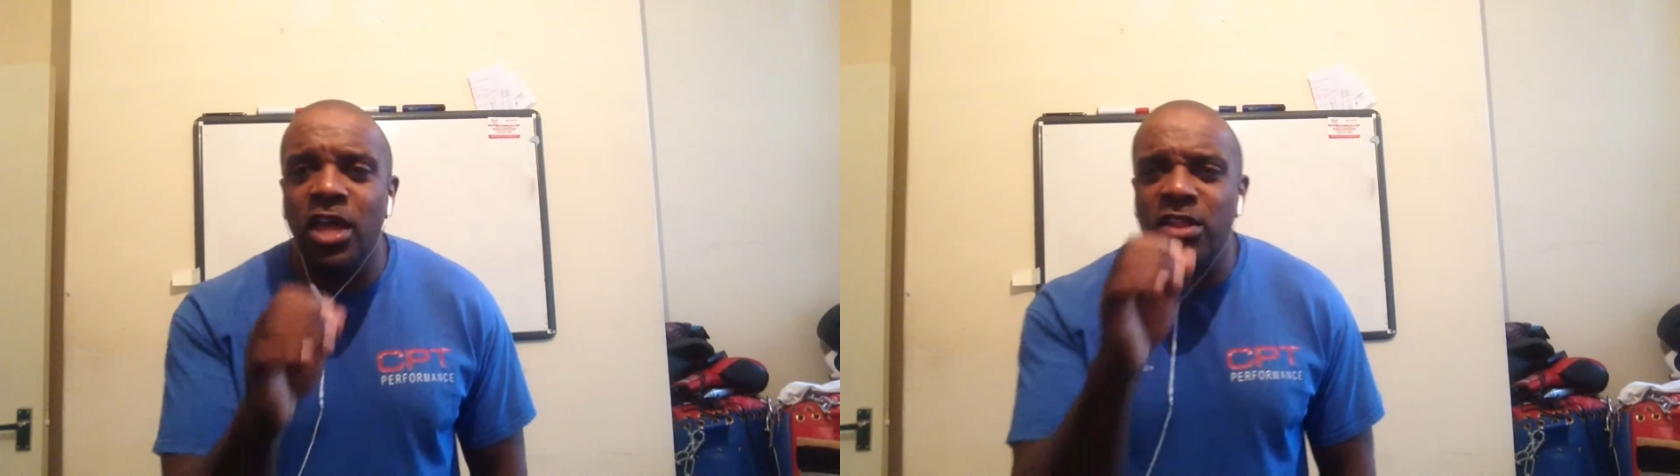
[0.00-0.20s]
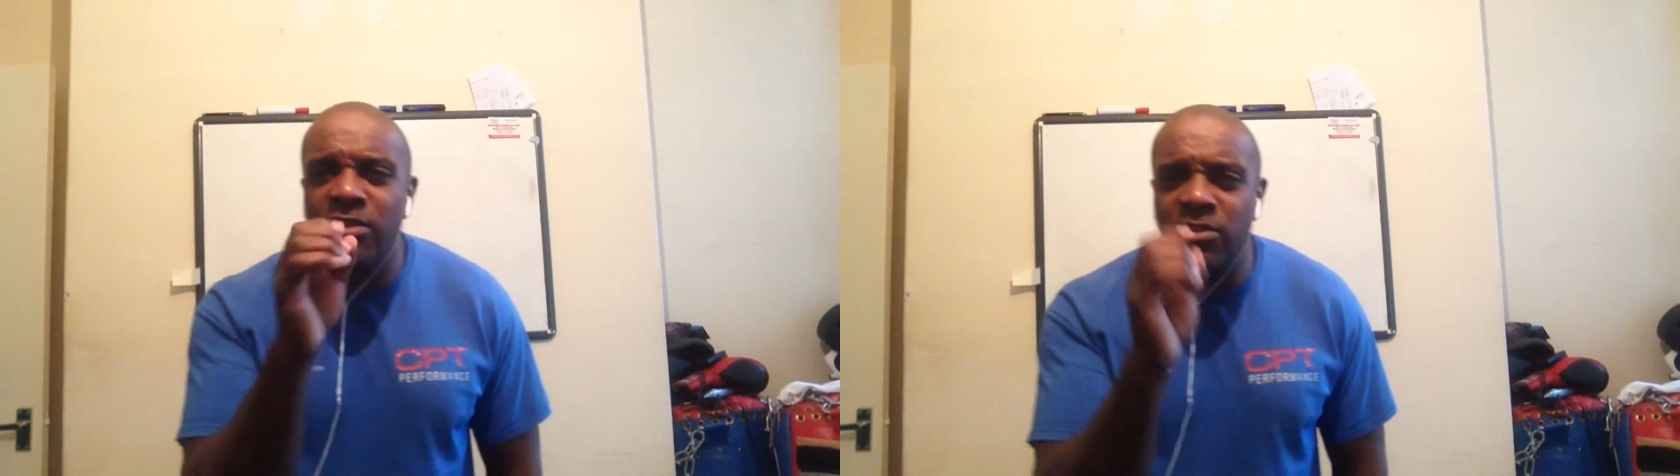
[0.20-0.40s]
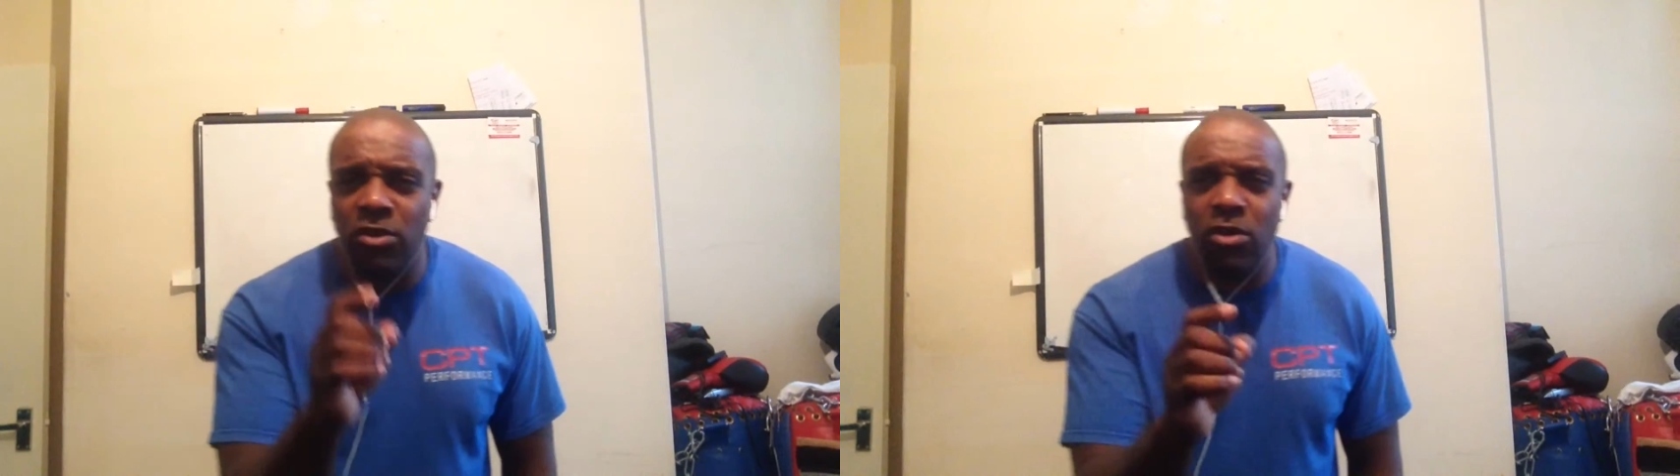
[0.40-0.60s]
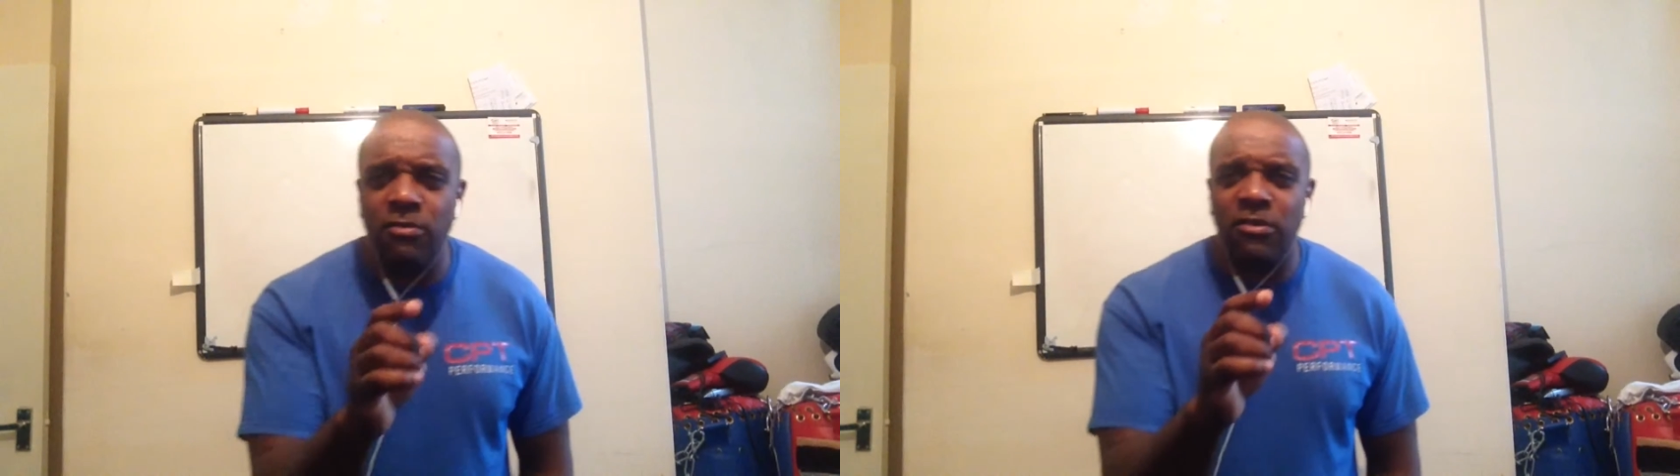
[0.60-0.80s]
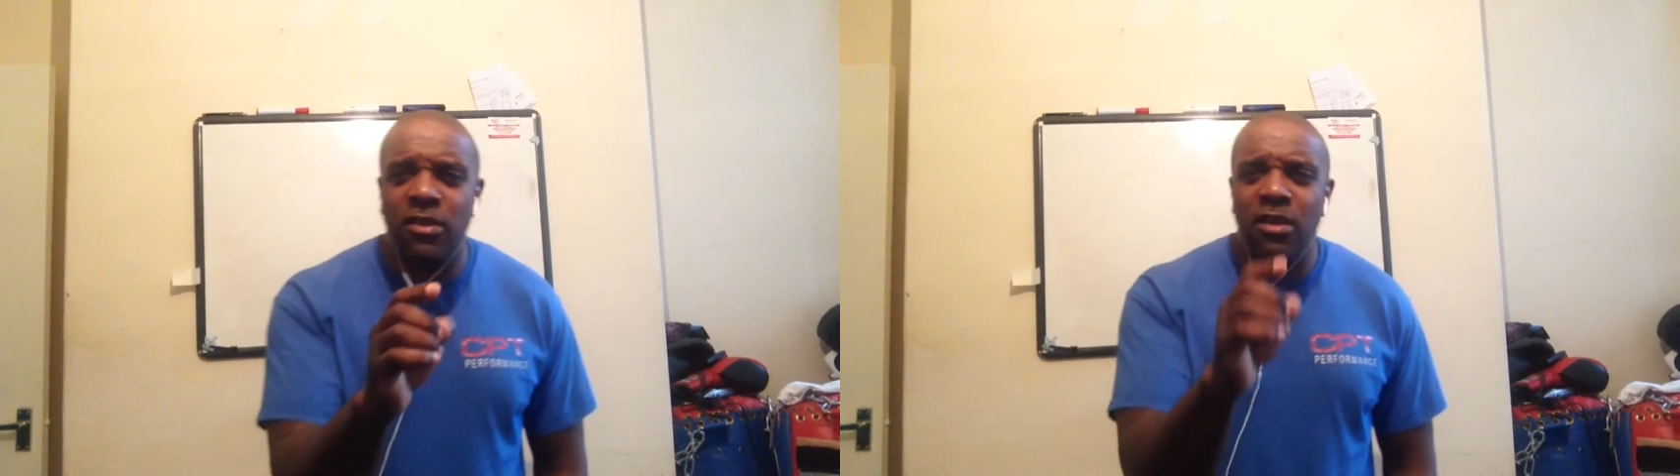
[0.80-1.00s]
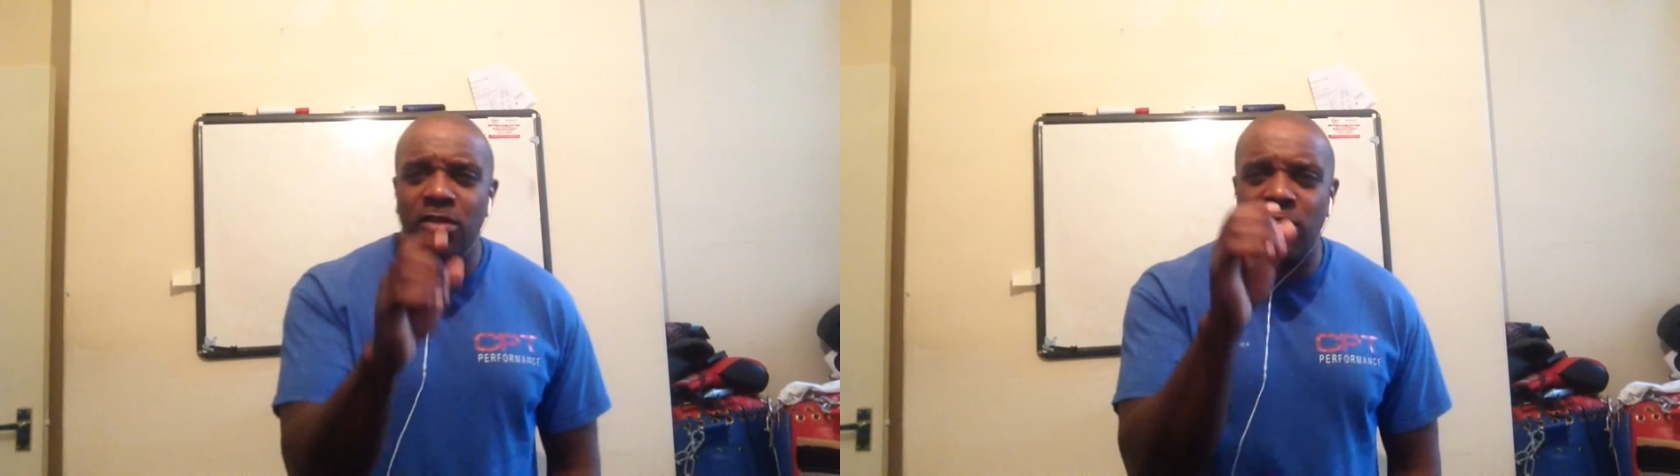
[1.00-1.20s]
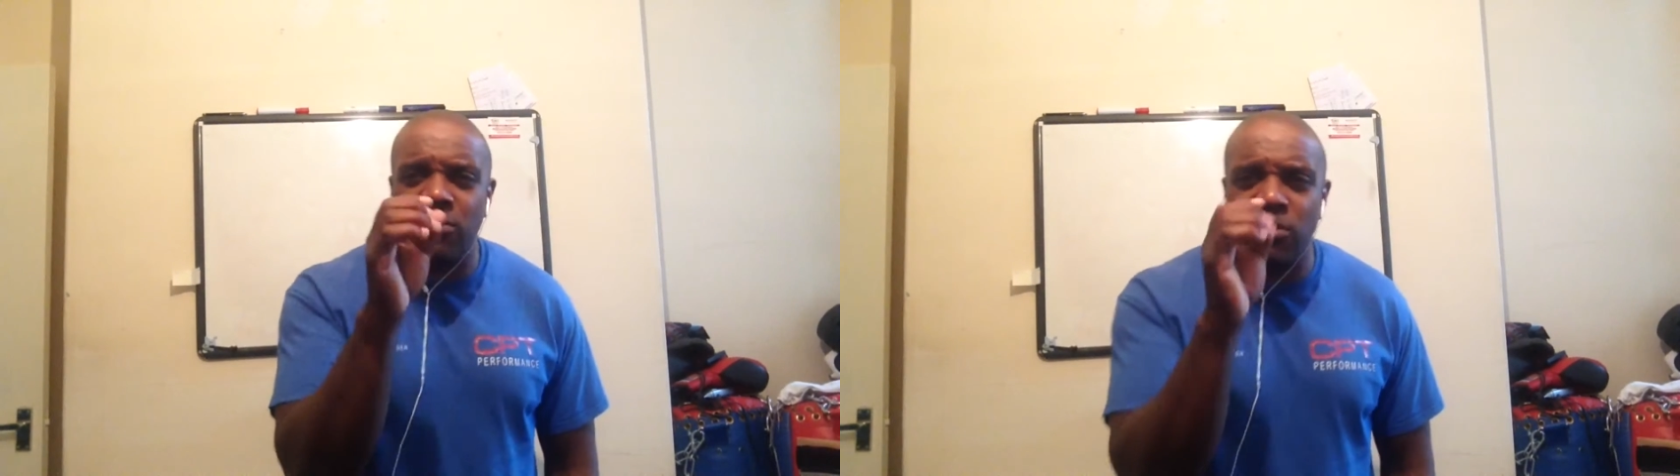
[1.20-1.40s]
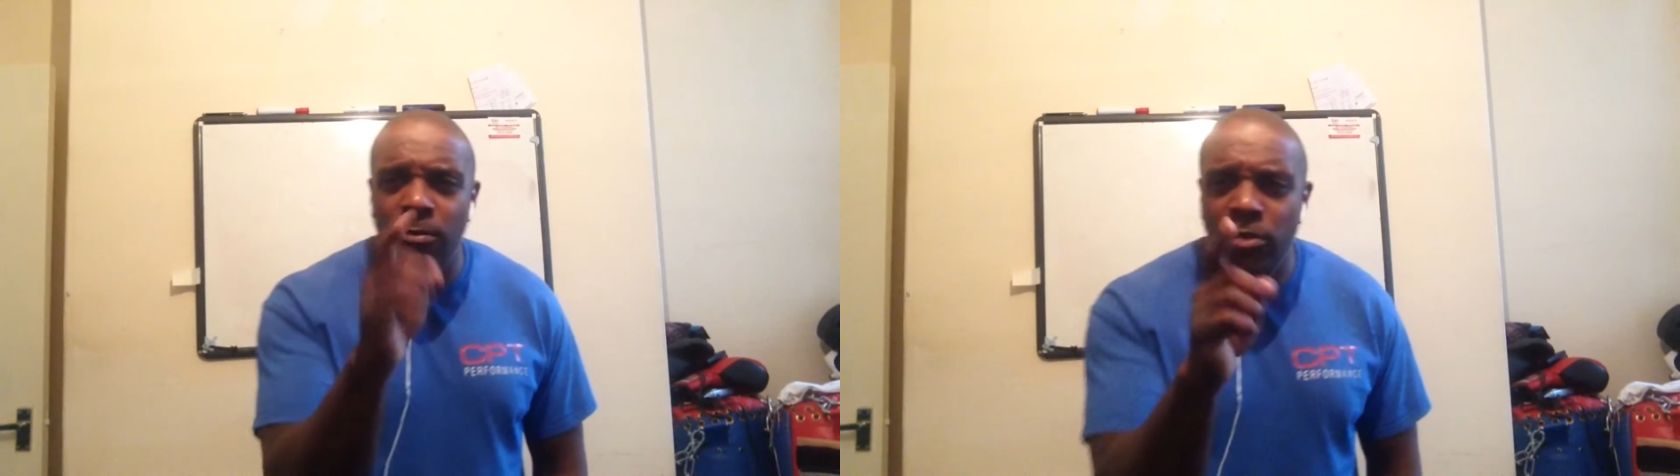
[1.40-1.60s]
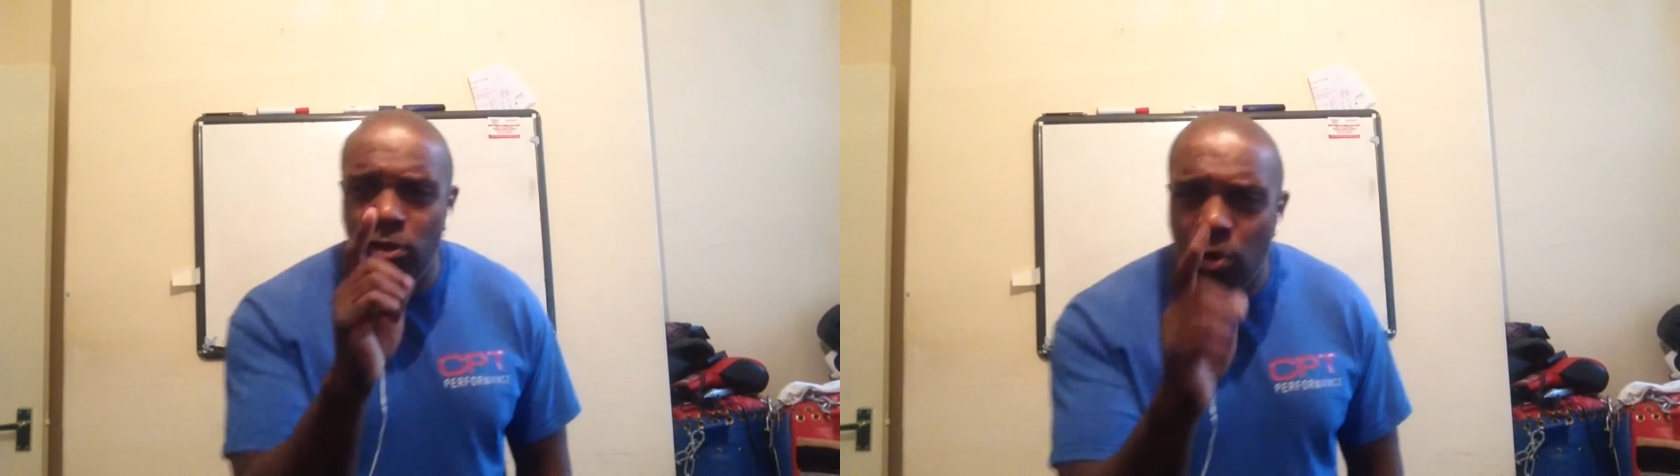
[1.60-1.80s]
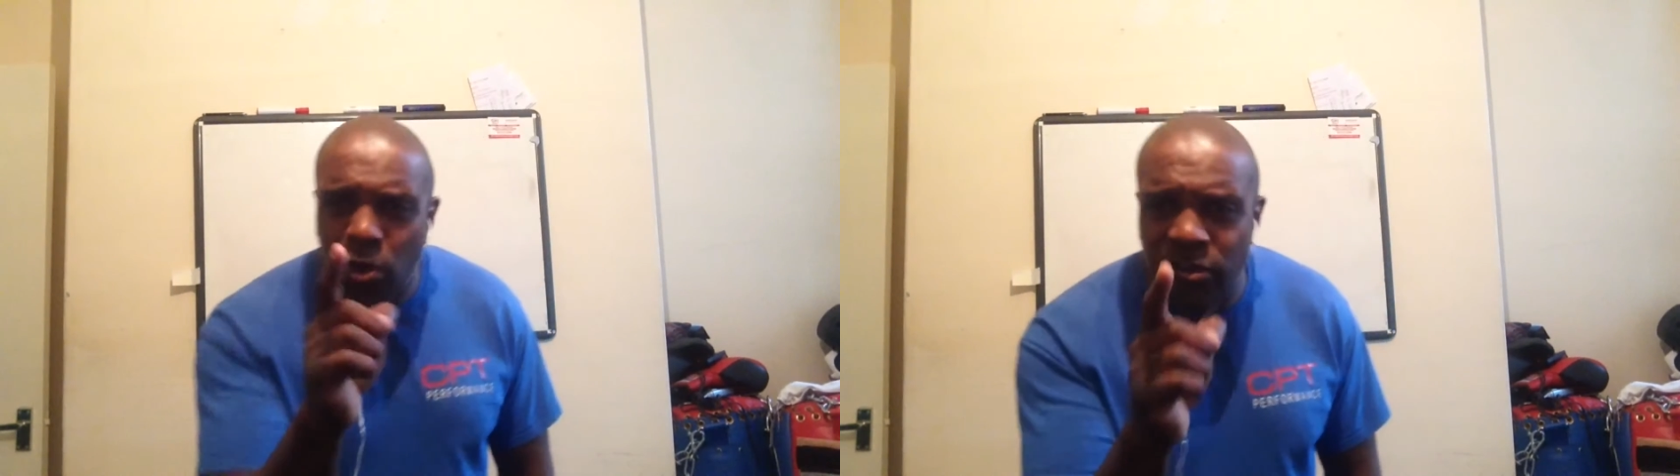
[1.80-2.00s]
deserves to stop
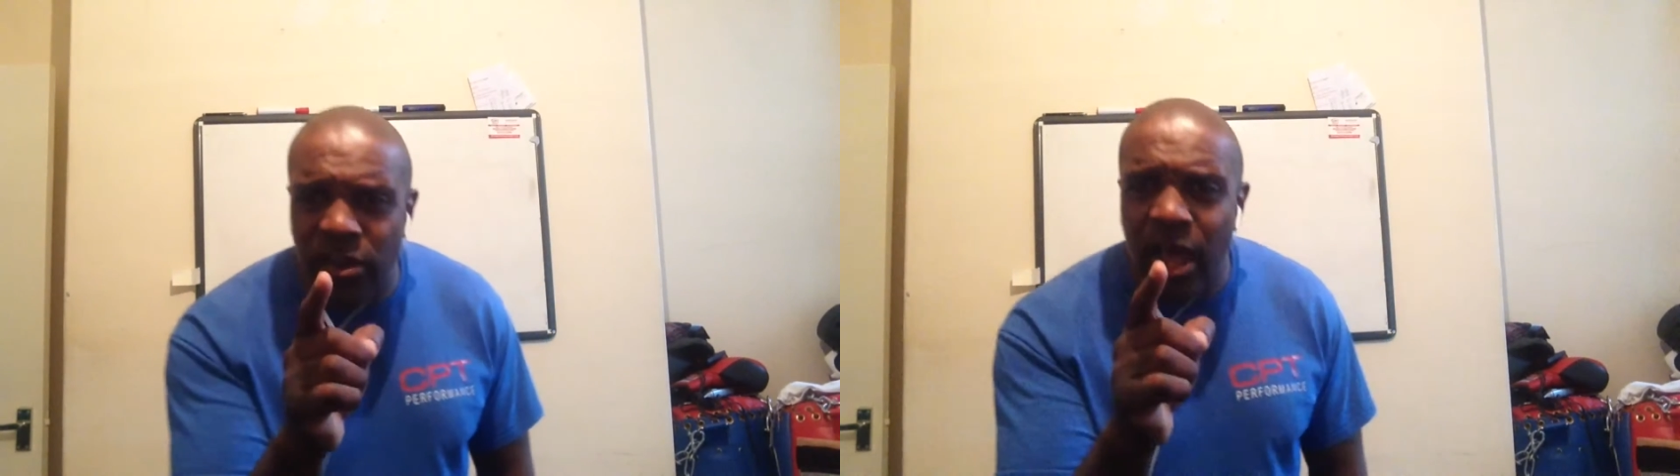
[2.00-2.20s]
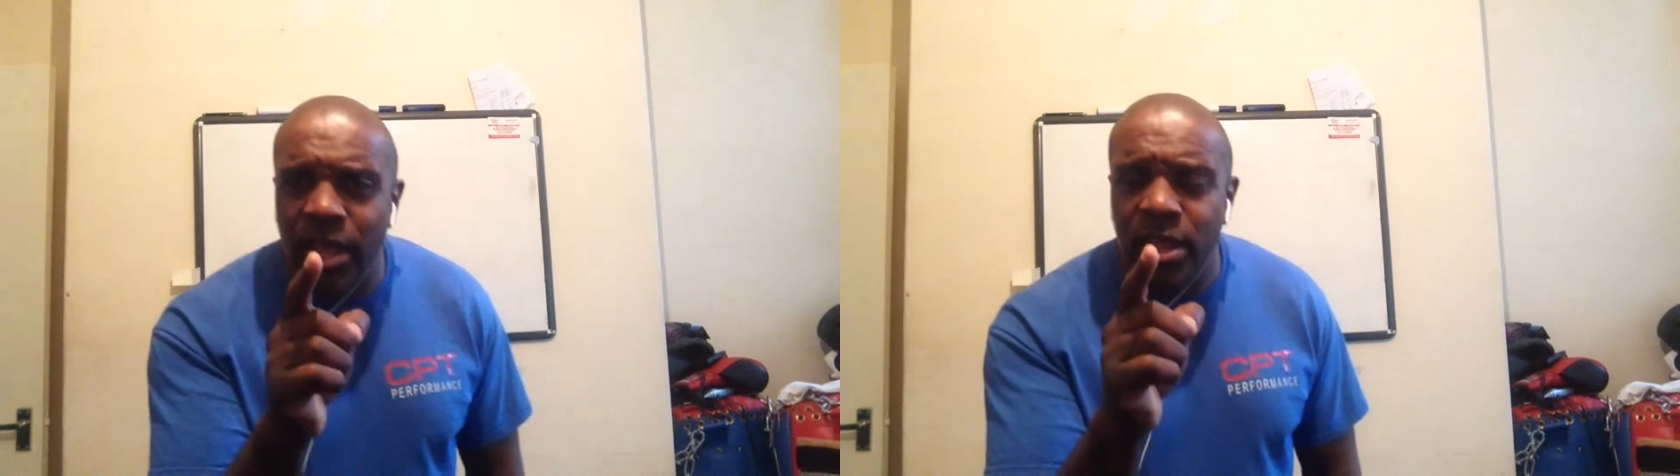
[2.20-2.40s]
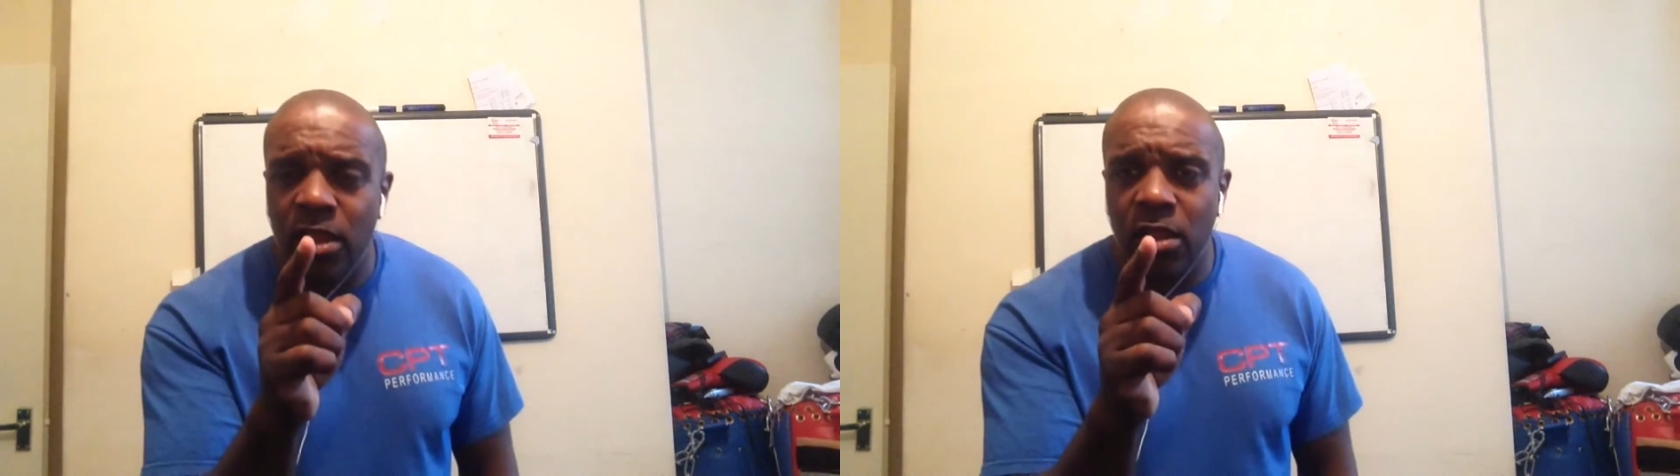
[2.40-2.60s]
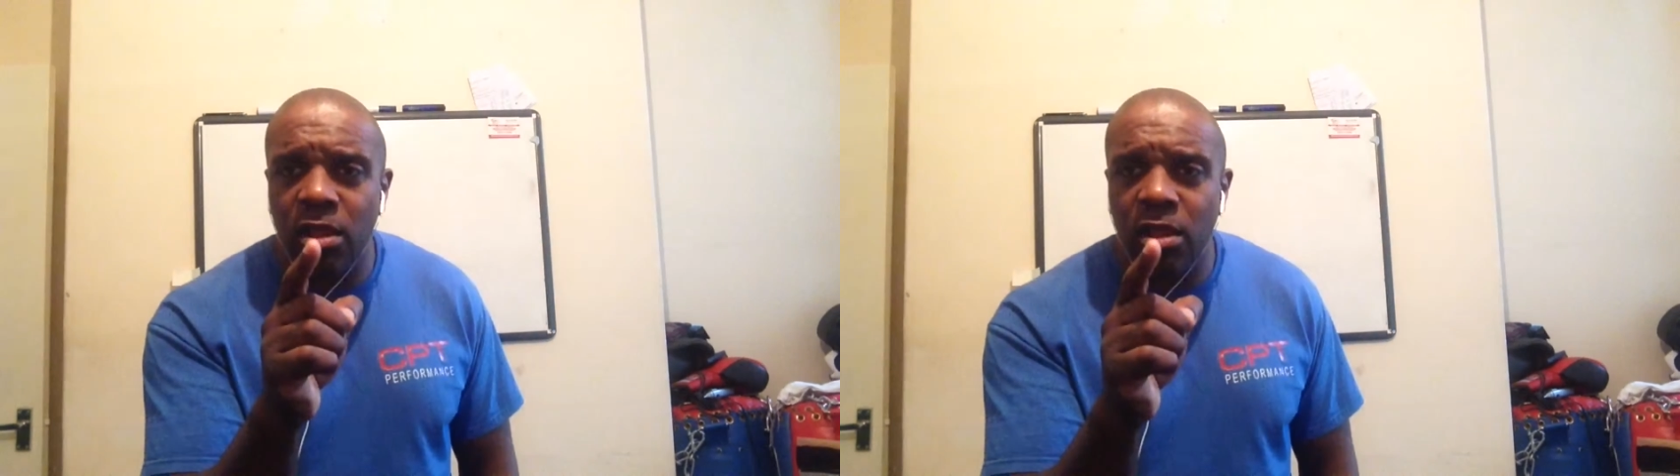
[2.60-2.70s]
your shine.